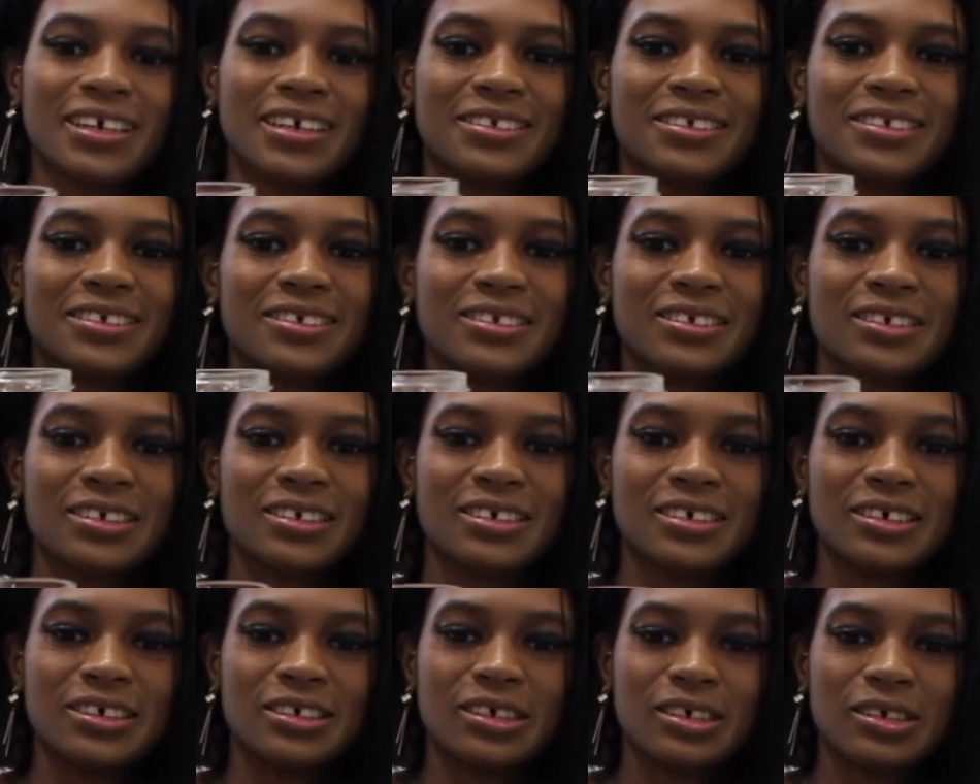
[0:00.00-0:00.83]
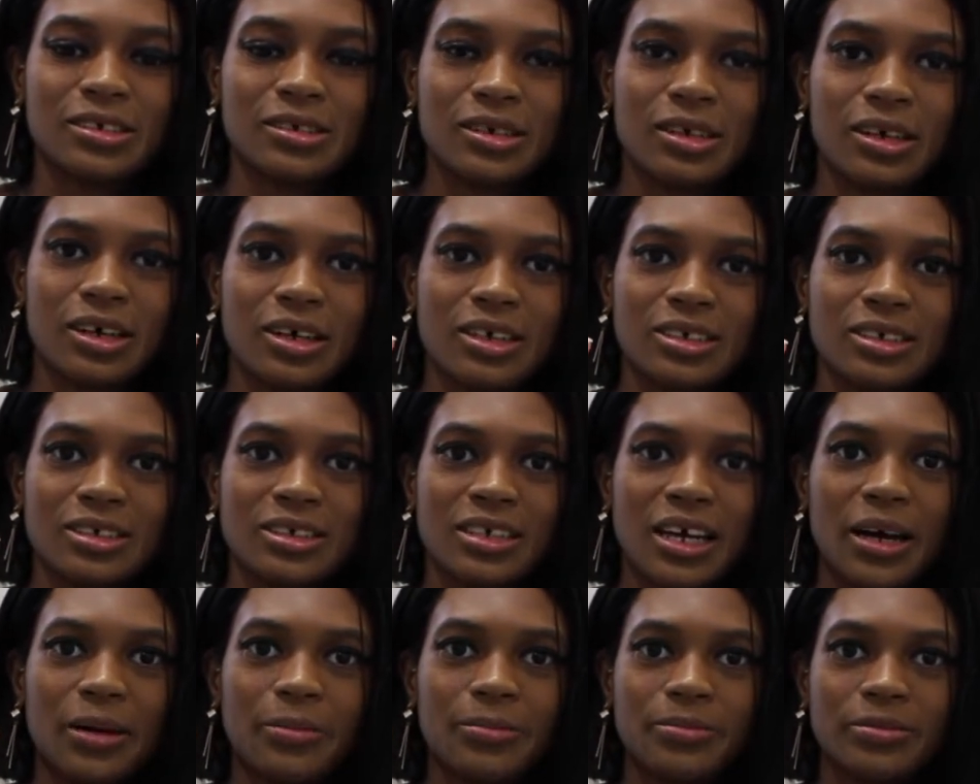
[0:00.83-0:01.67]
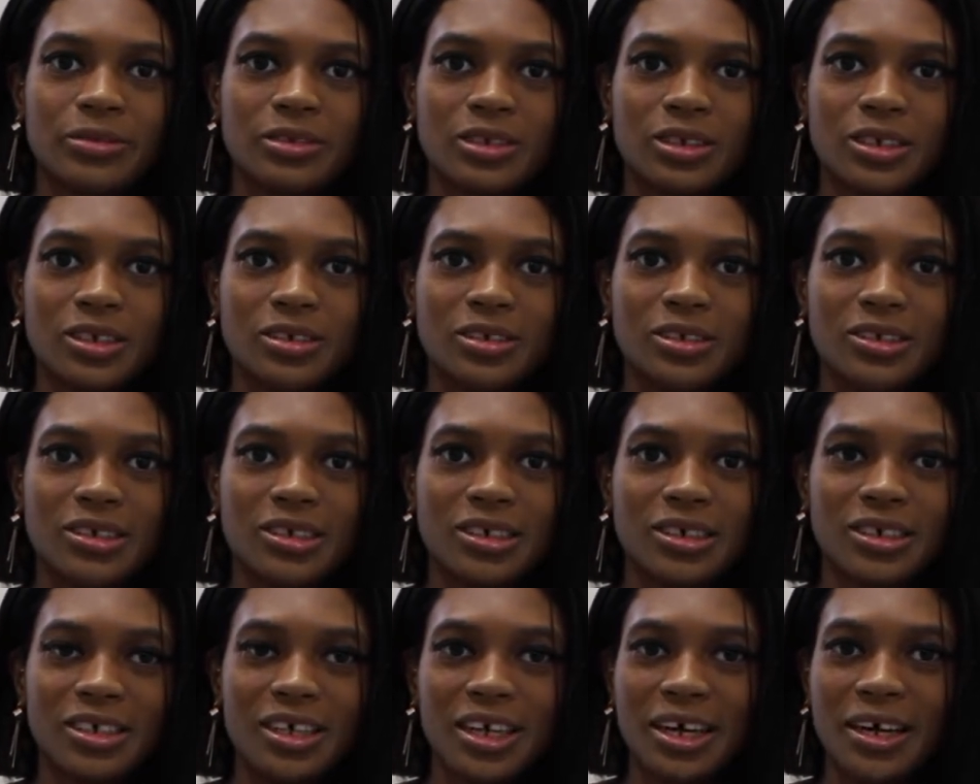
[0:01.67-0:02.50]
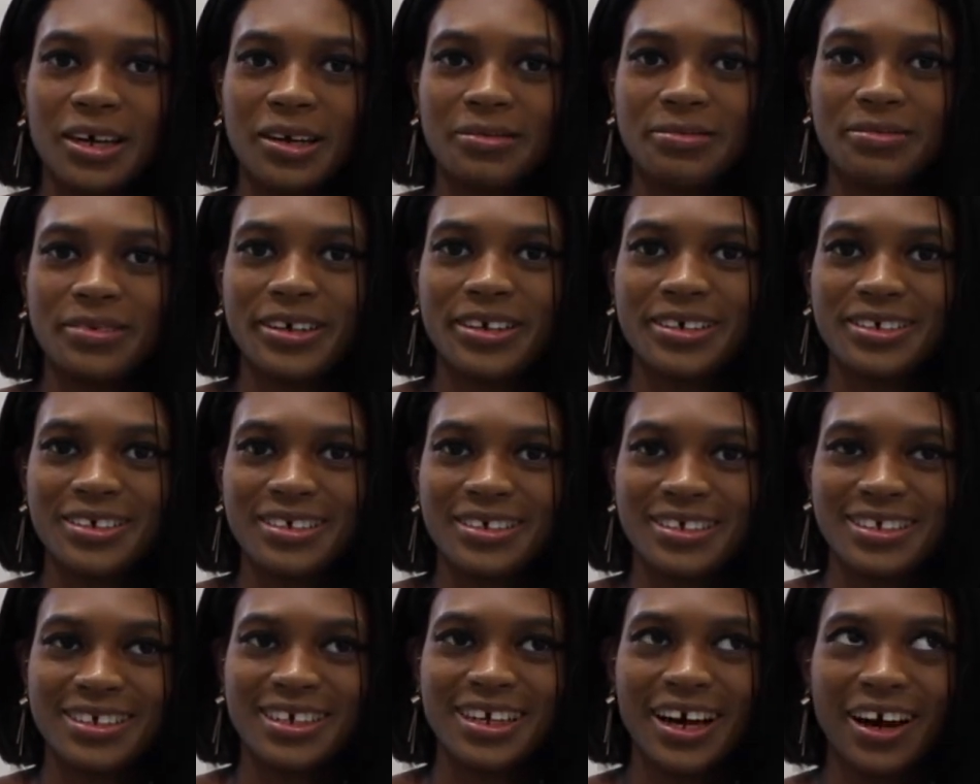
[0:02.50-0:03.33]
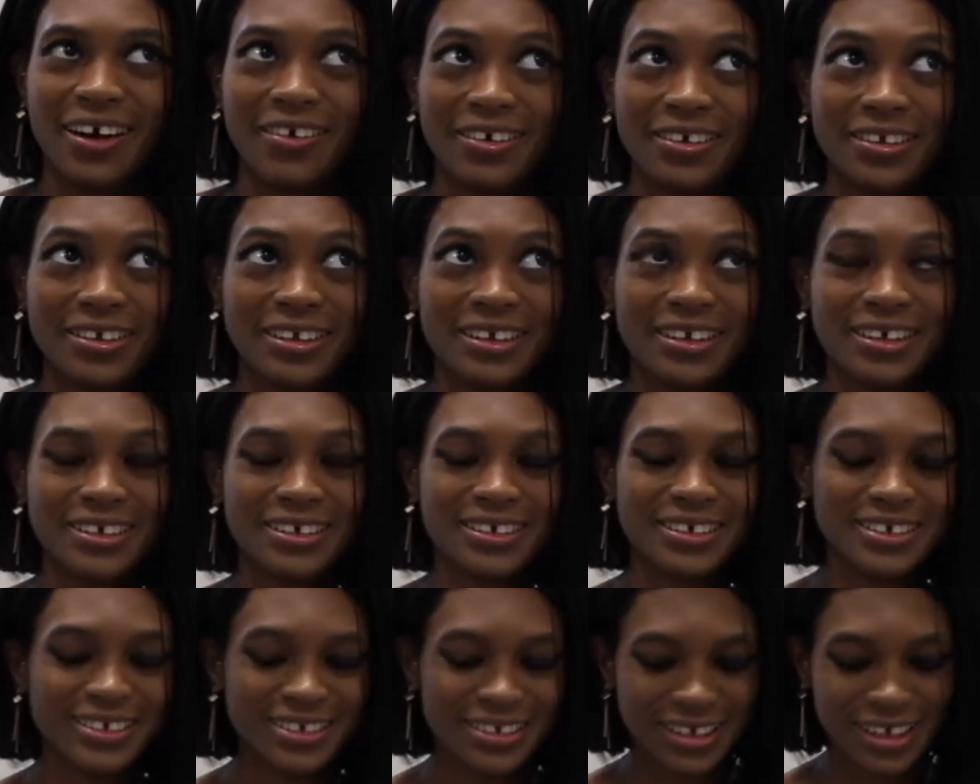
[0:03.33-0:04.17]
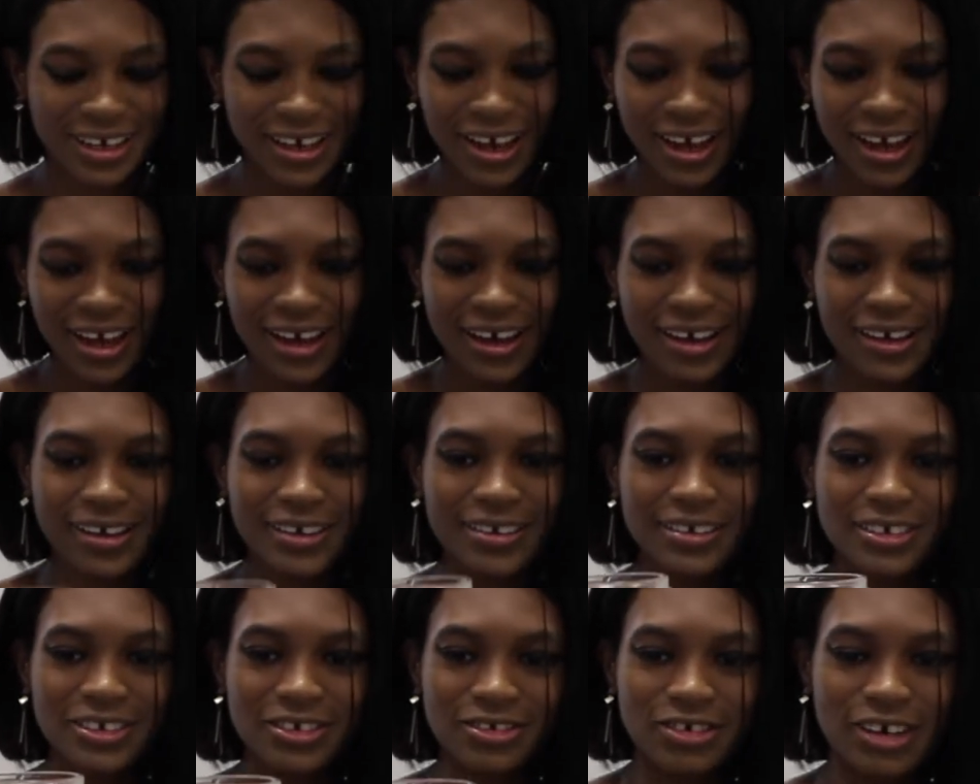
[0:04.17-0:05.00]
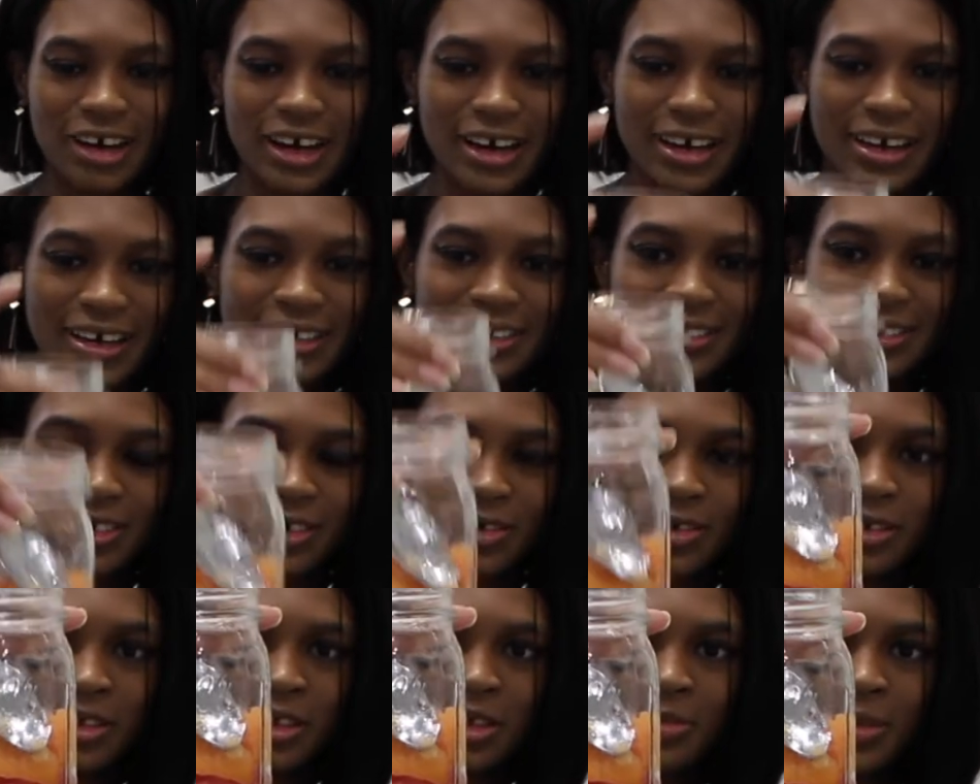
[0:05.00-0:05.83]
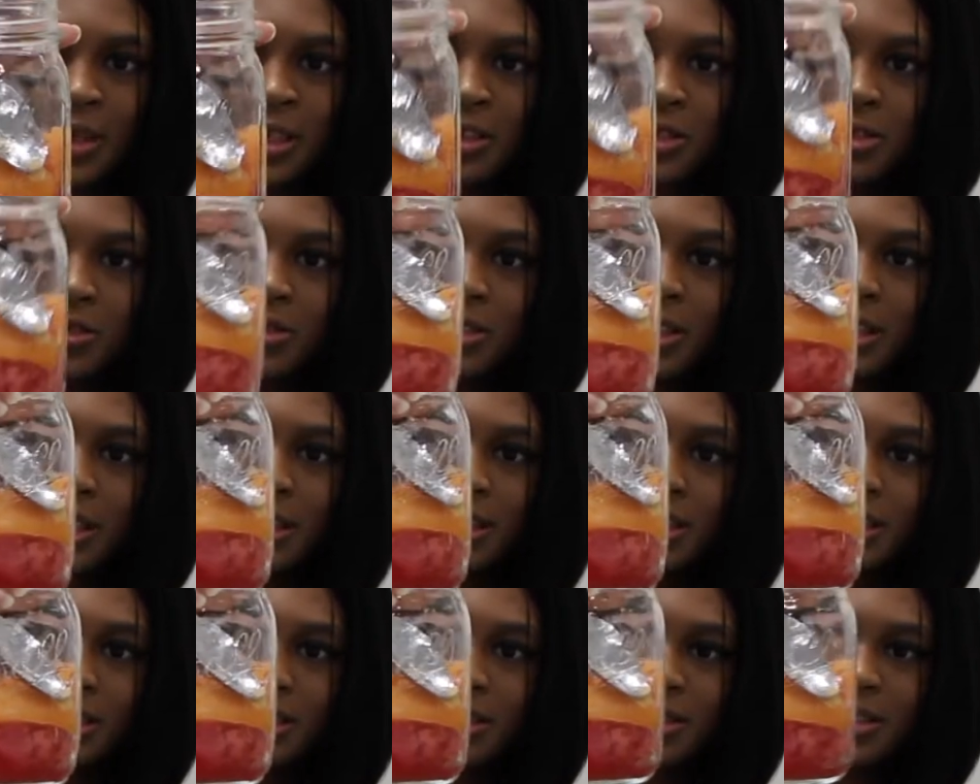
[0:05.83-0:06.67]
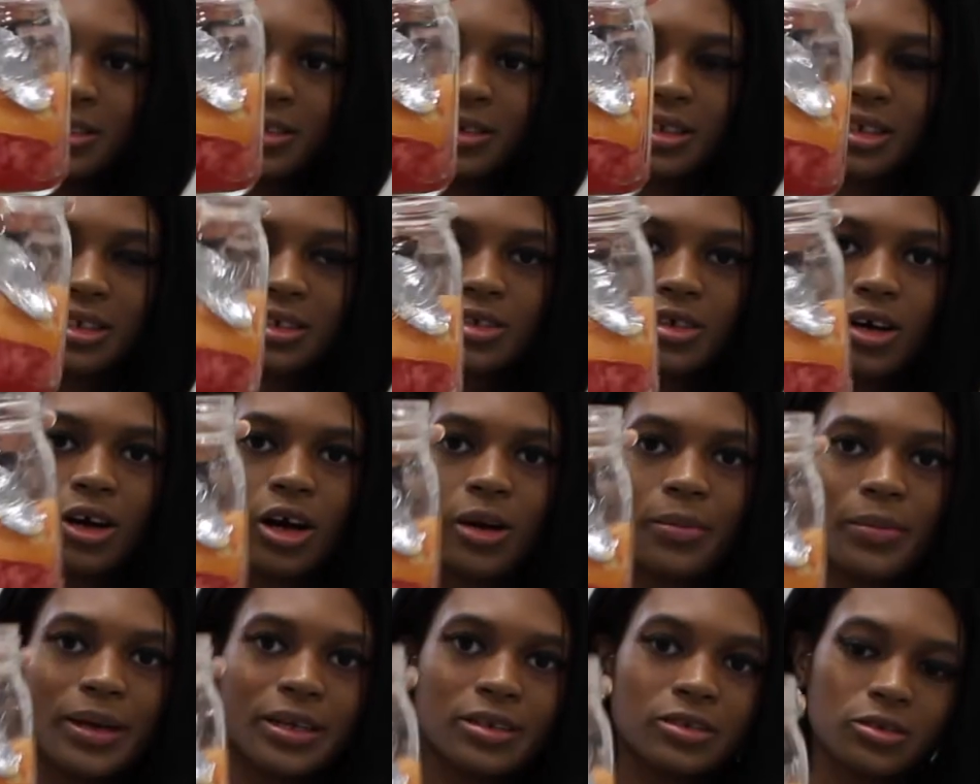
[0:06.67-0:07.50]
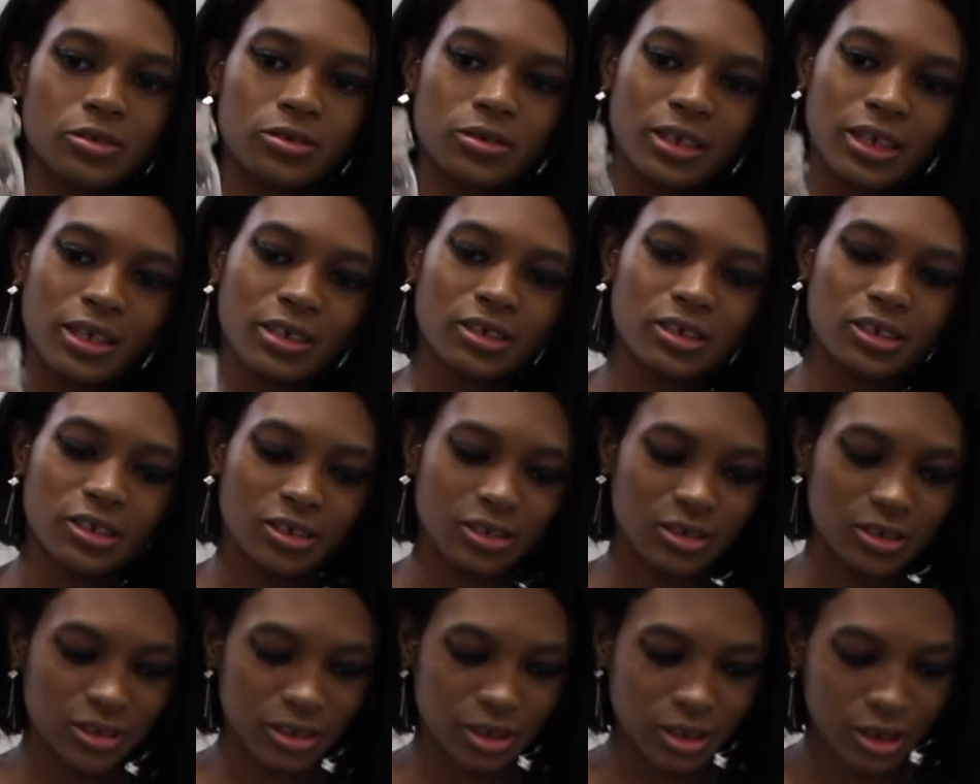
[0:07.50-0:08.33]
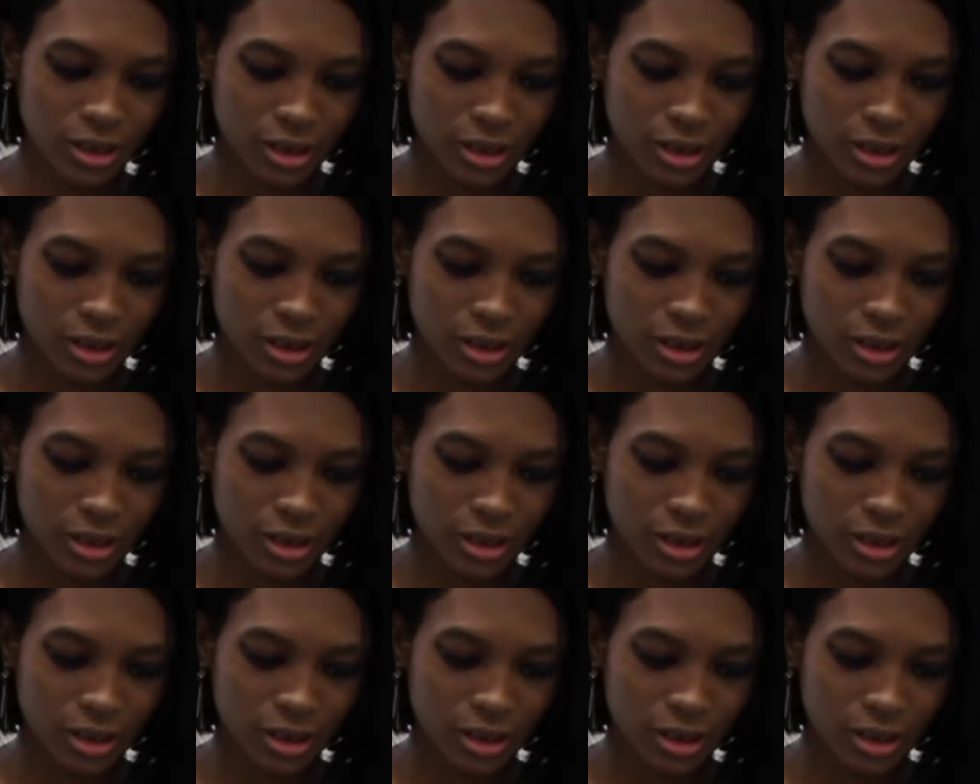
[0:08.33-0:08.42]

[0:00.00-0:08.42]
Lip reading: I took a step to the camera to see how it looks, and it looks fine. So these are my two layers. These are my two layers.